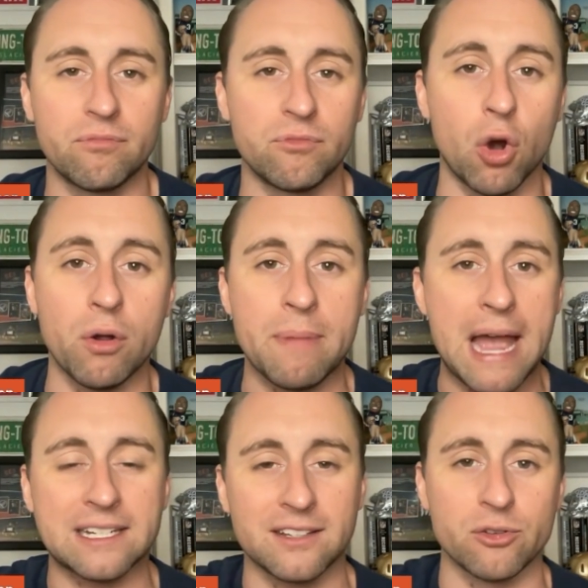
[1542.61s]
going
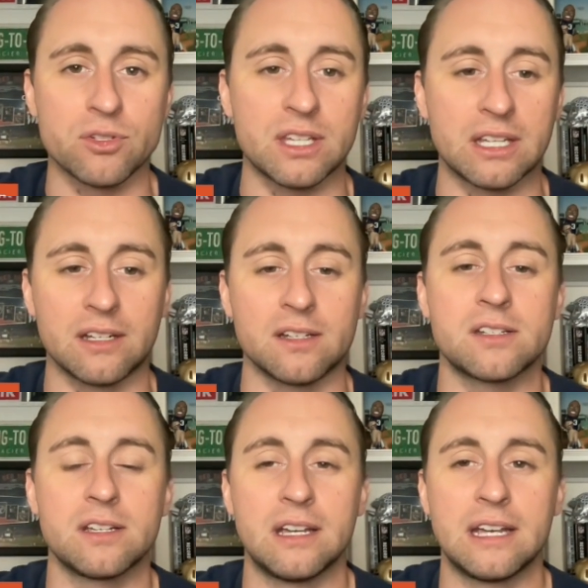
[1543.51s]
back to those
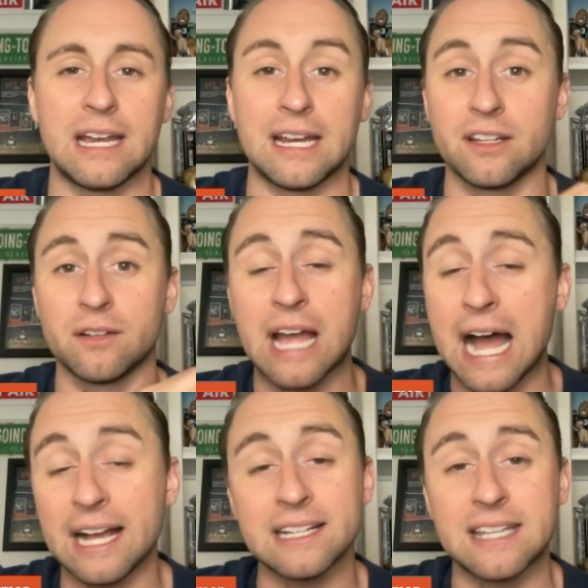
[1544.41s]
things and the
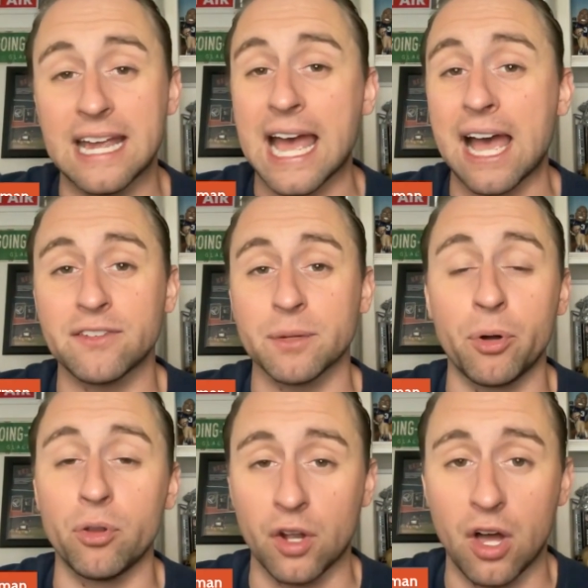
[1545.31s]
guys they have to
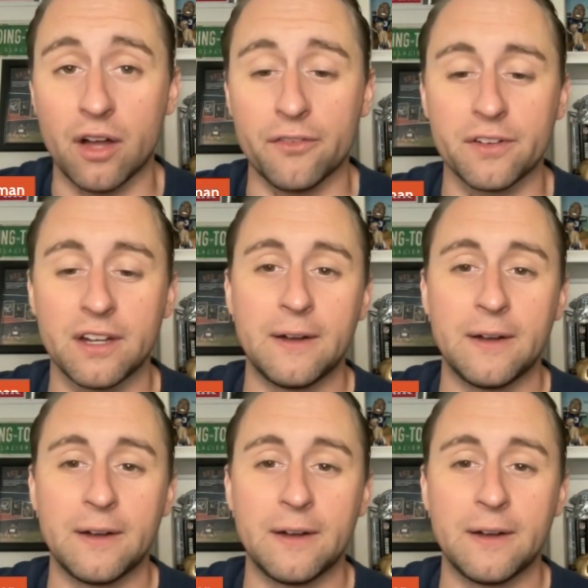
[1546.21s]
pull it off,